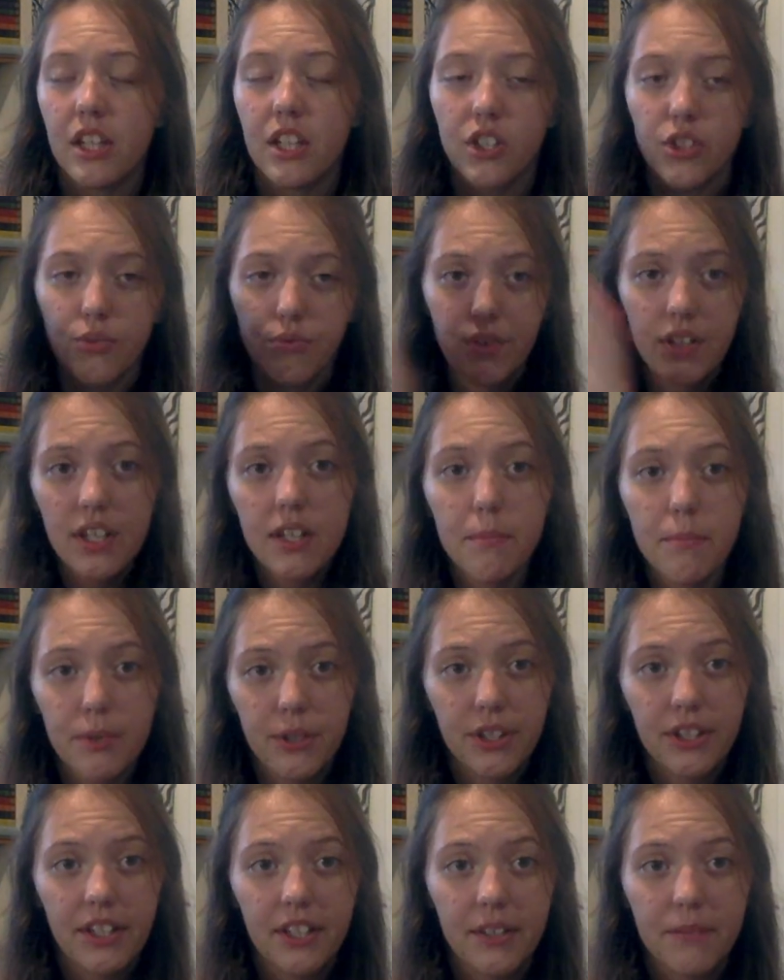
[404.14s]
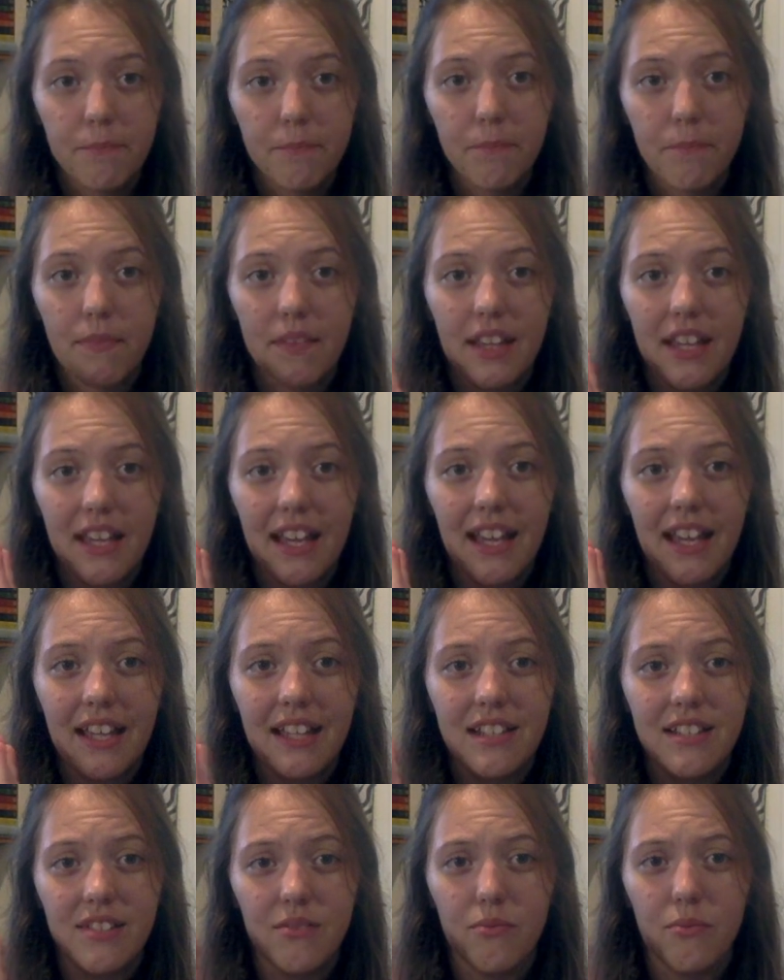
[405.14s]
you read a book,
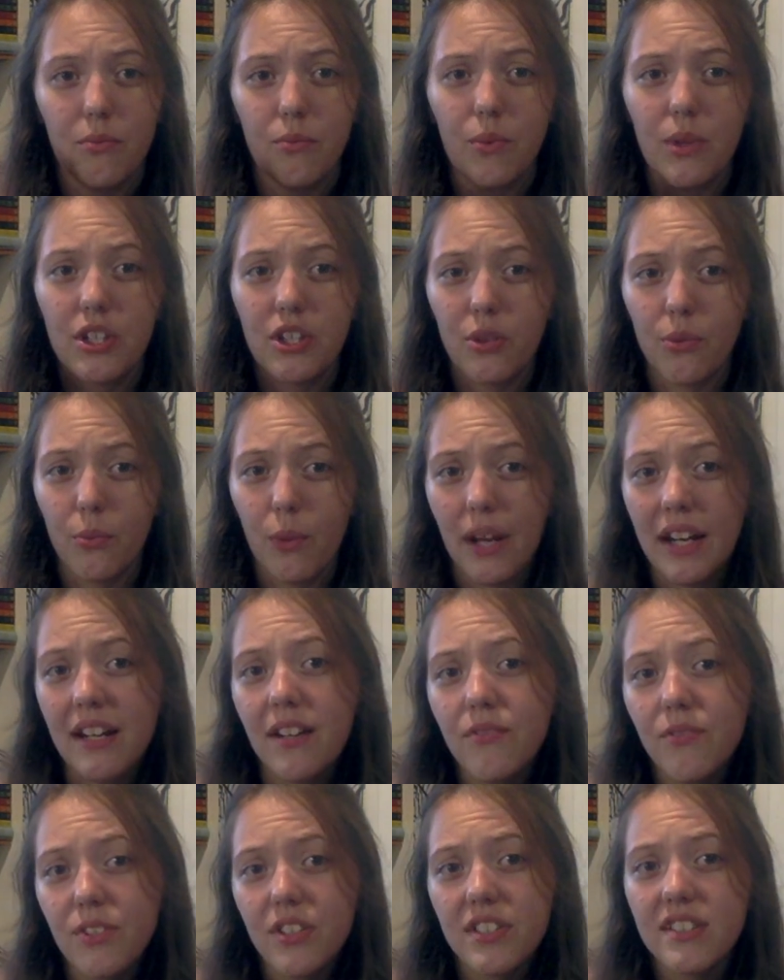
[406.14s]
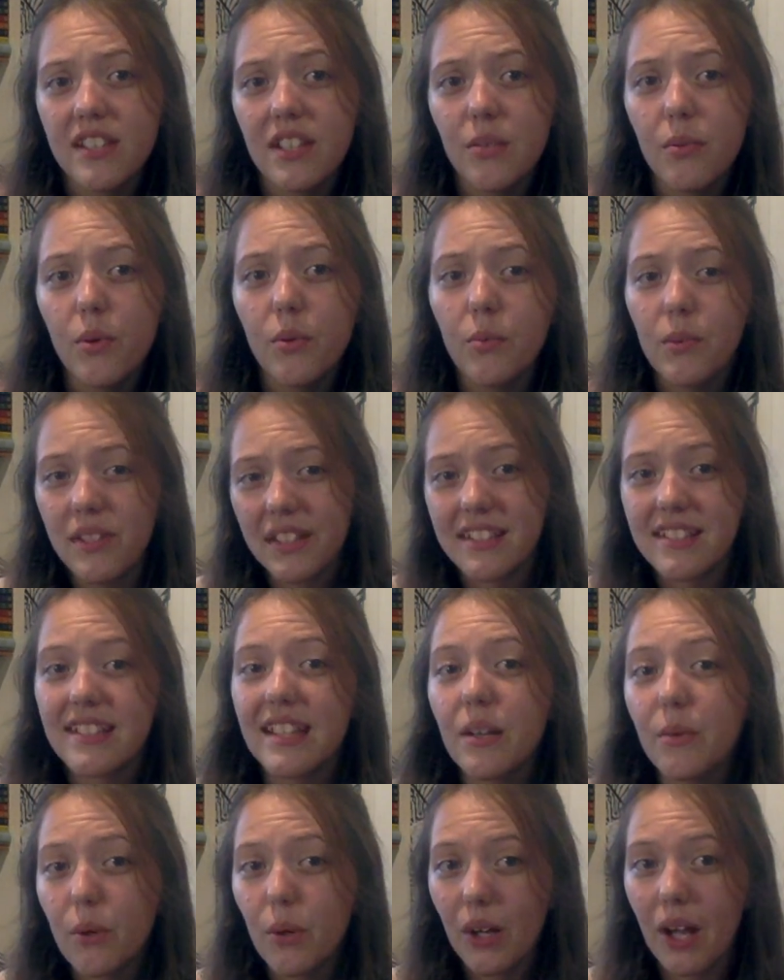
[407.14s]
and when you're waiting for the sequel, when the
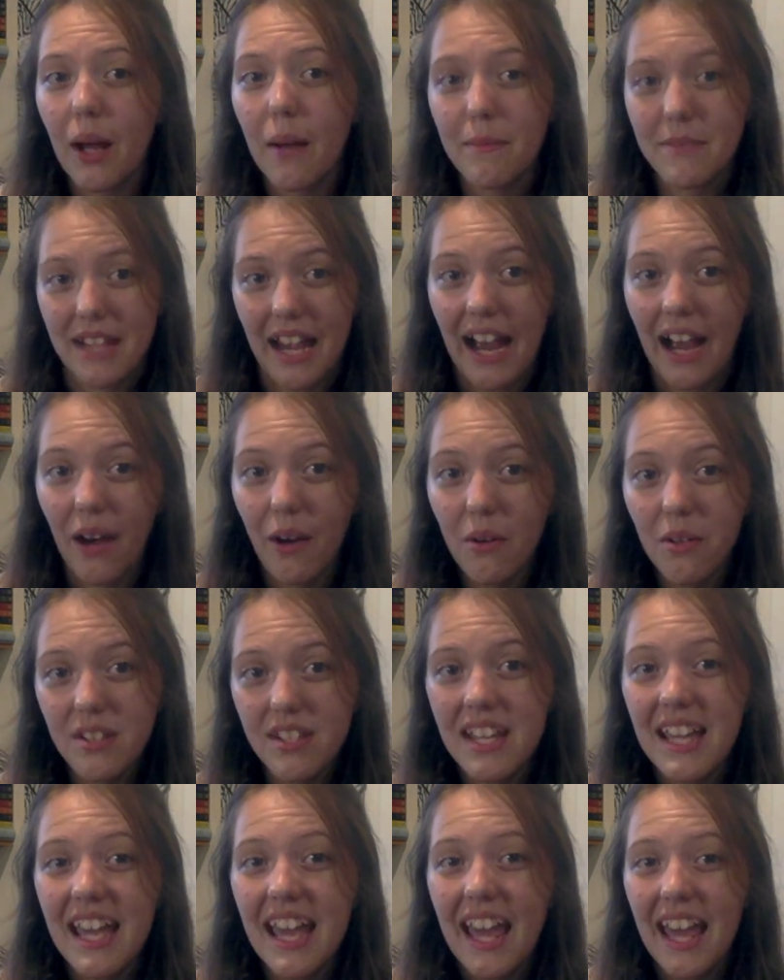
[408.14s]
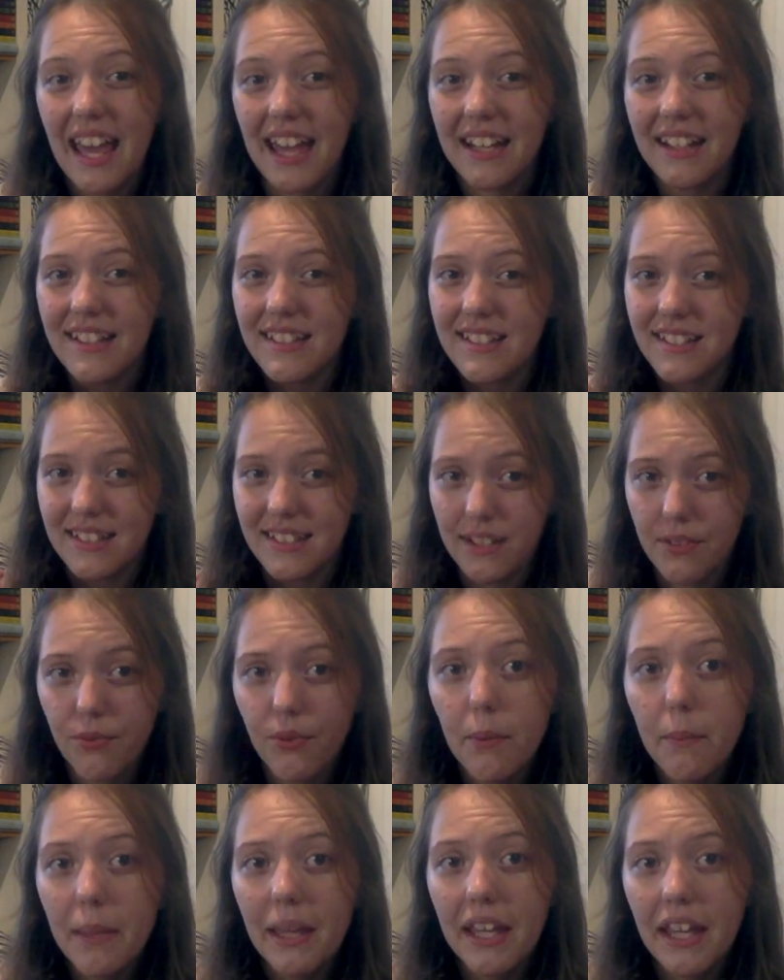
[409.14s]
sequel comes out and it is
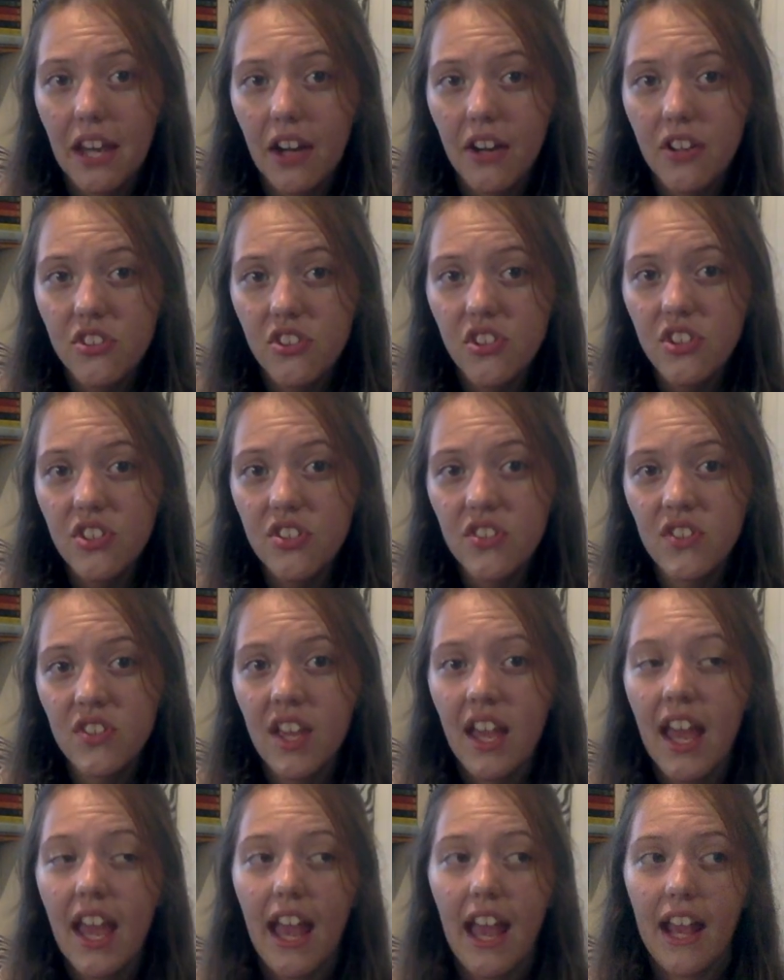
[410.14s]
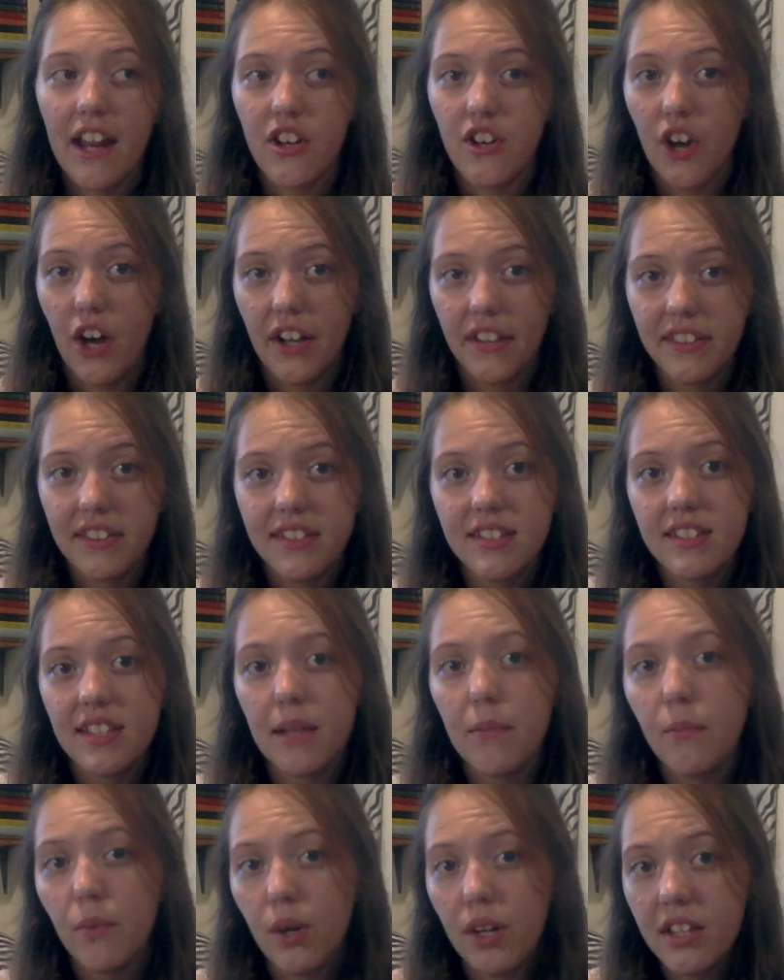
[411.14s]
different main characters and not the
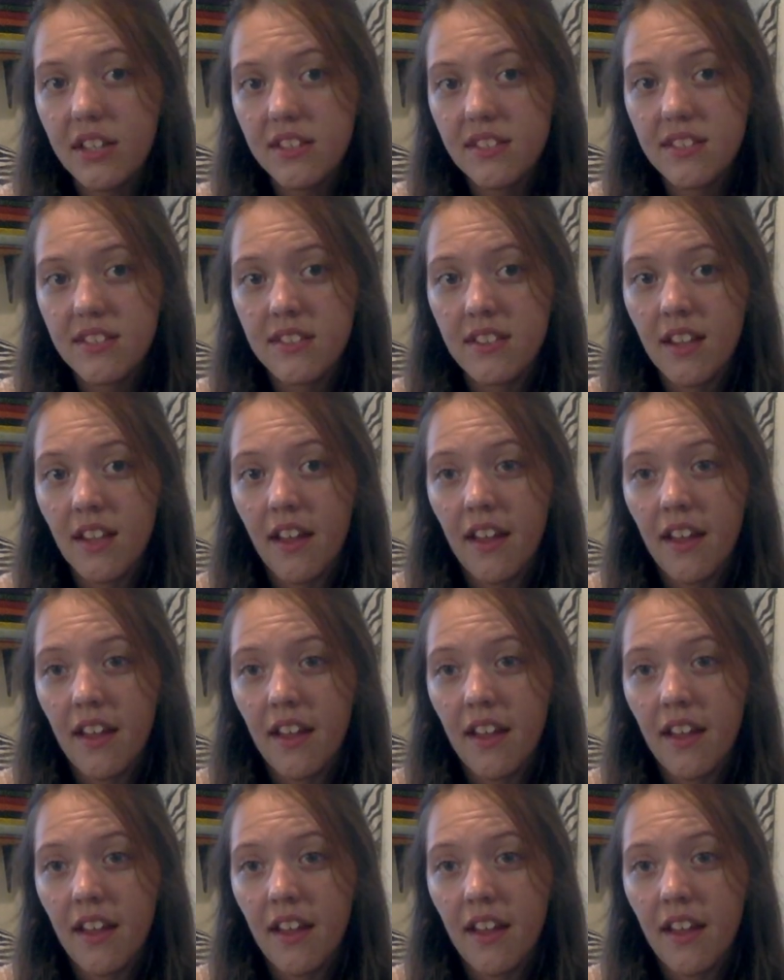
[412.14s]
same ones,